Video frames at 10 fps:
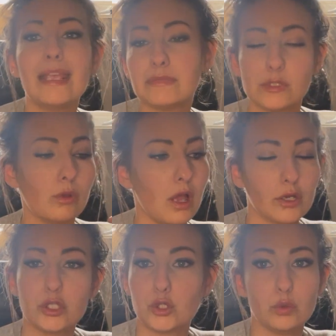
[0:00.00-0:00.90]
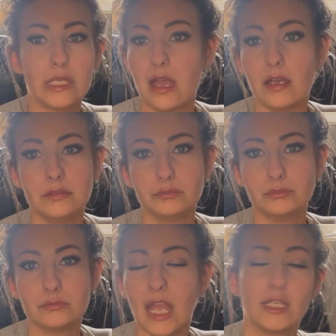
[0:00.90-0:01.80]
name's no longer Julia,
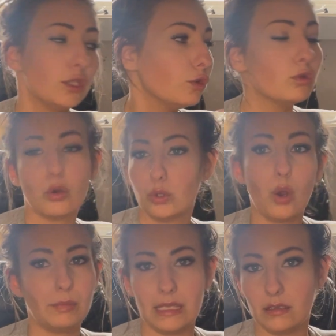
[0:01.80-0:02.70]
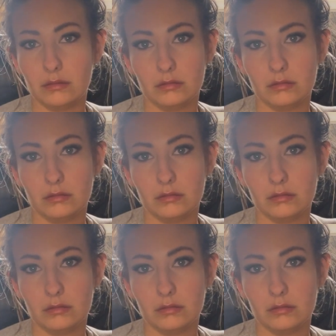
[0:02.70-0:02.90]
and you don't know me.